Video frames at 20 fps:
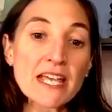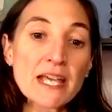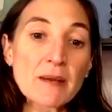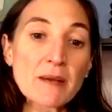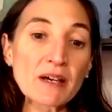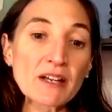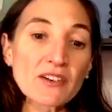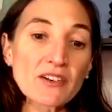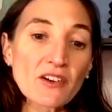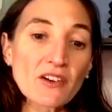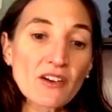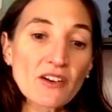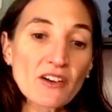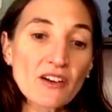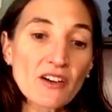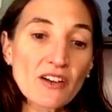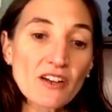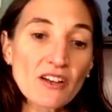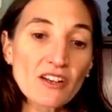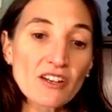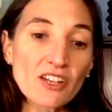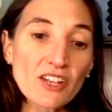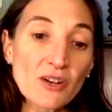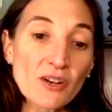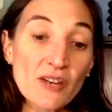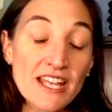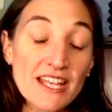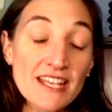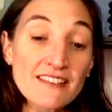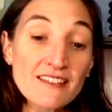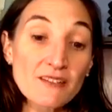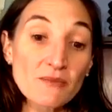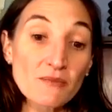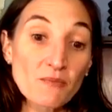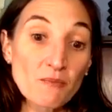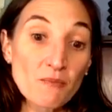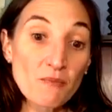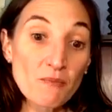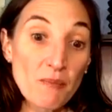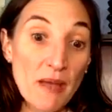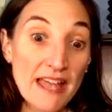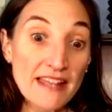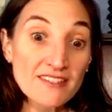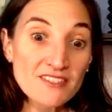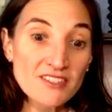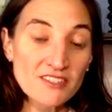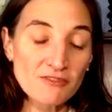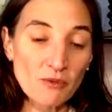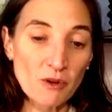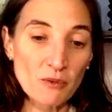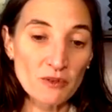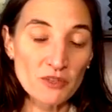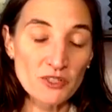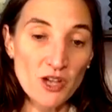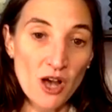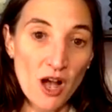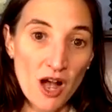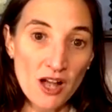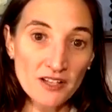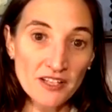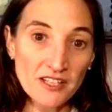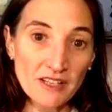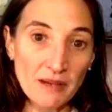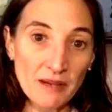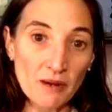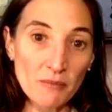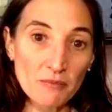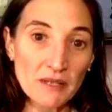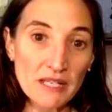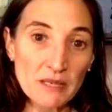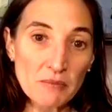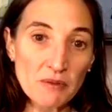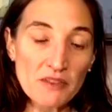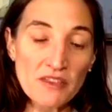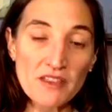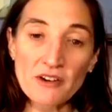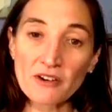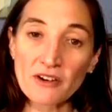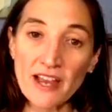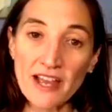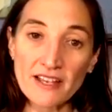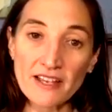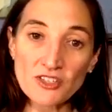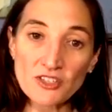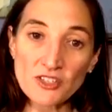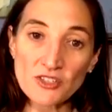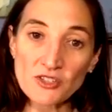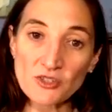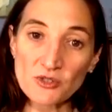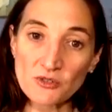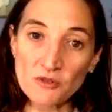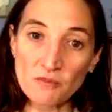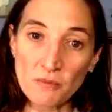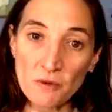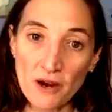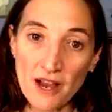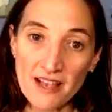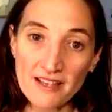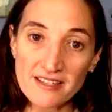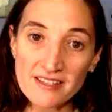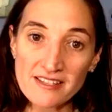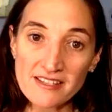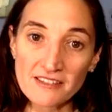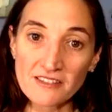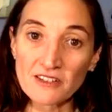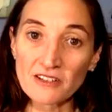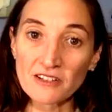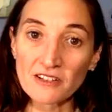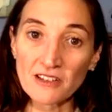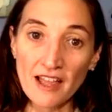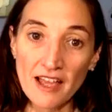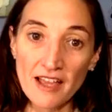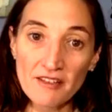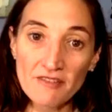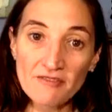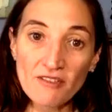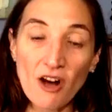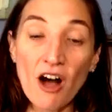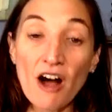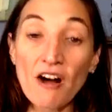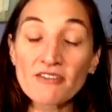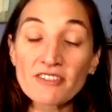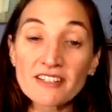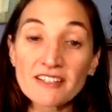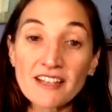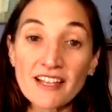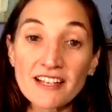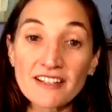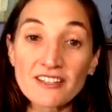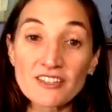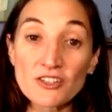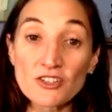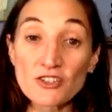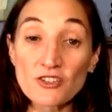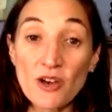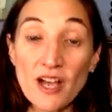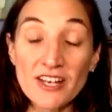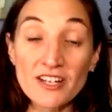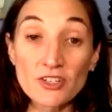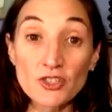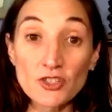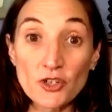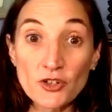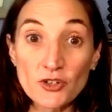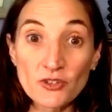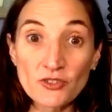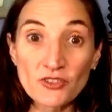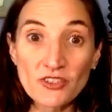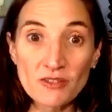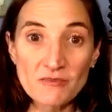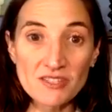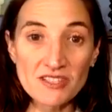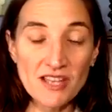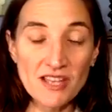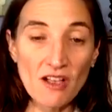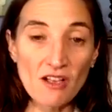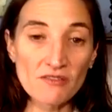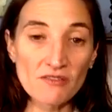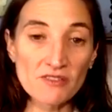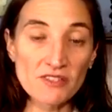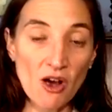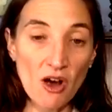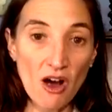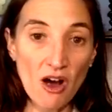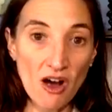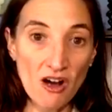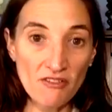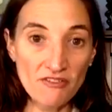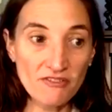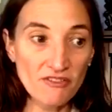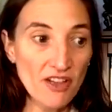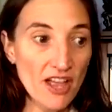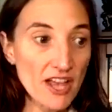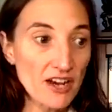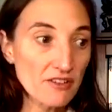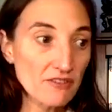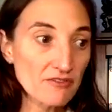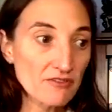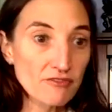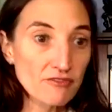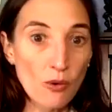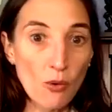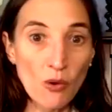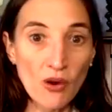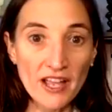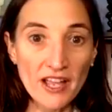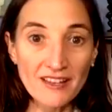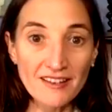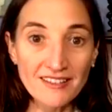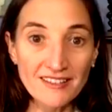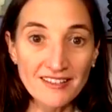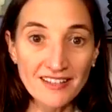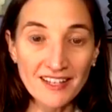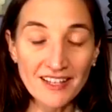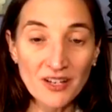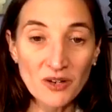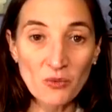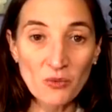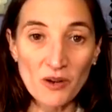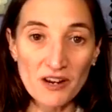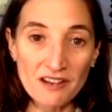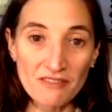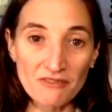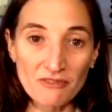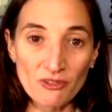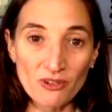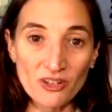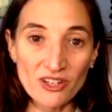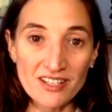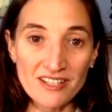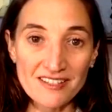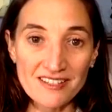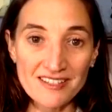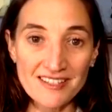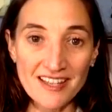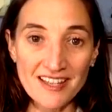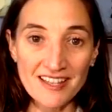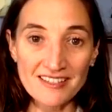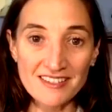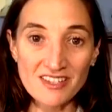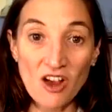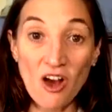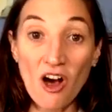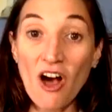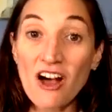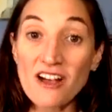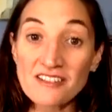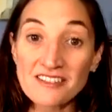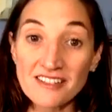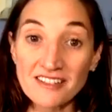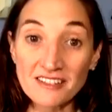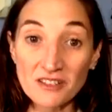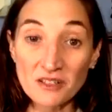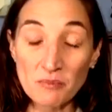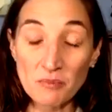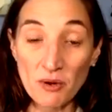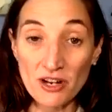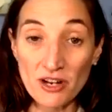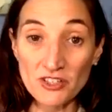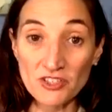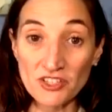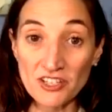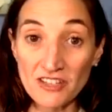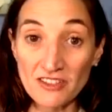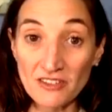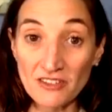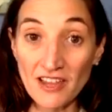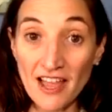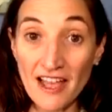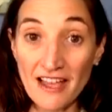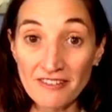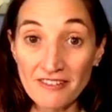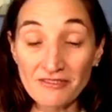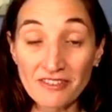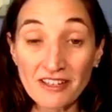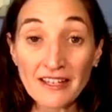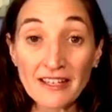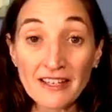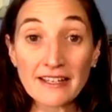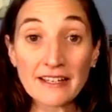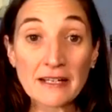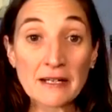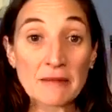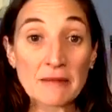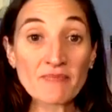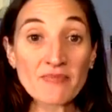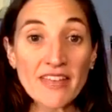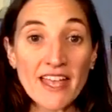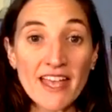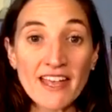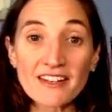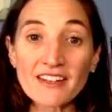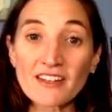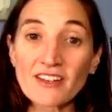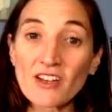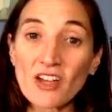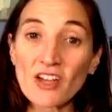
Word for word: But, you know, in the bent of what we're talking about, people that are anxious or depressed in their life often like to try to turn themselves off and avoid whatever it is that's causing the depression in their life. And